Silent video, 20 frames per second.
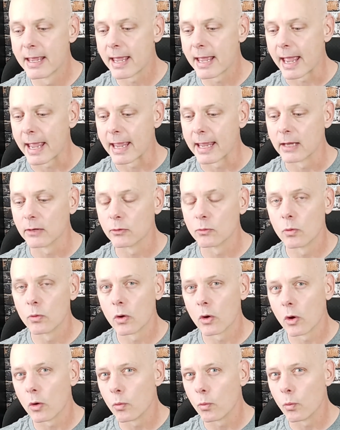And
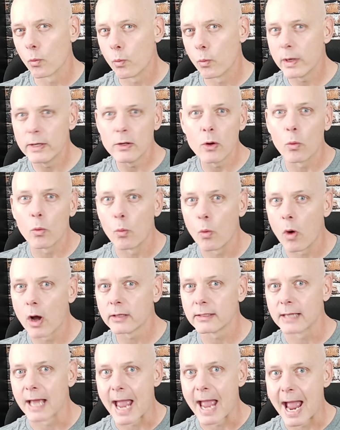we don't want
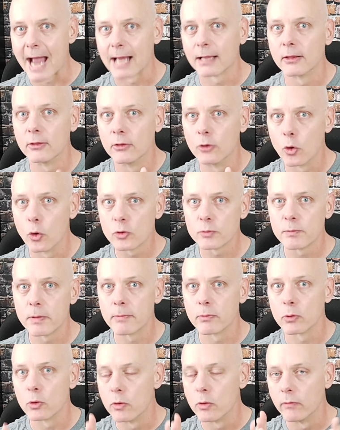to add those
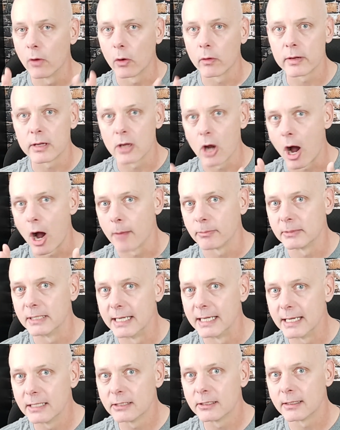people who've already opted
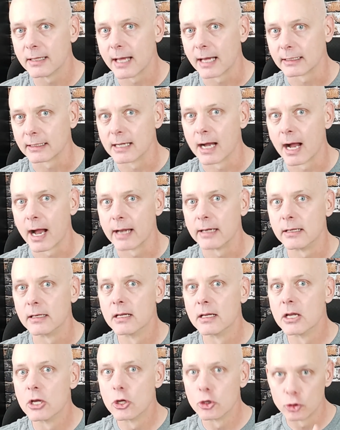into that guide
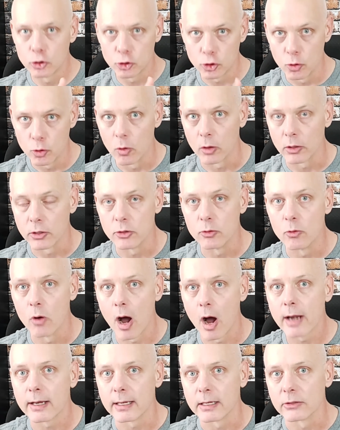to our new
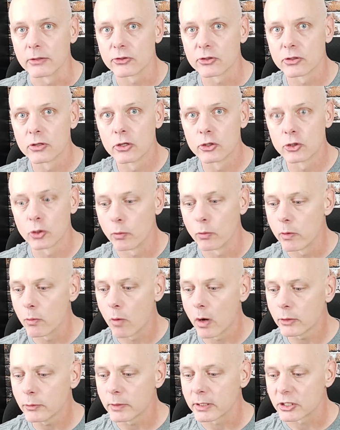audience. So we
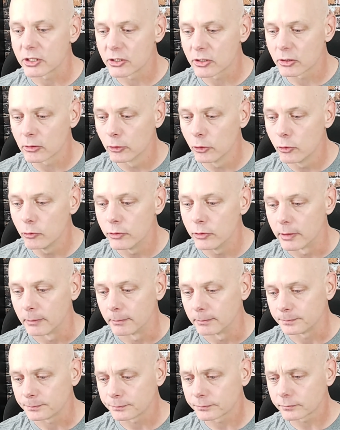want to exclude them.